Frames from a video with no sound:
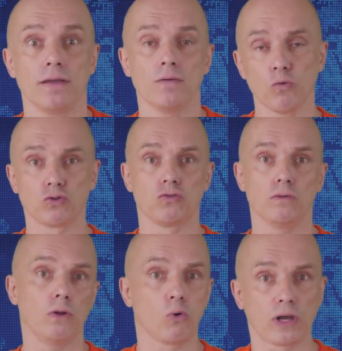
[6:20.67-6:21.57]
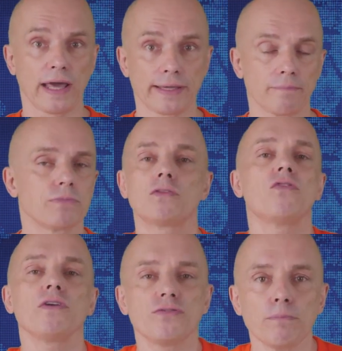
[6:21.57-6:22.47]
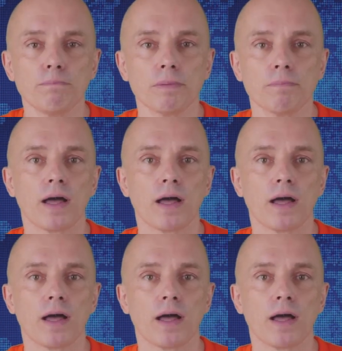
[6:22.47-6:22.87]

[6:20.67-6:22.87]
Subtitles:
would look like. It's very simple.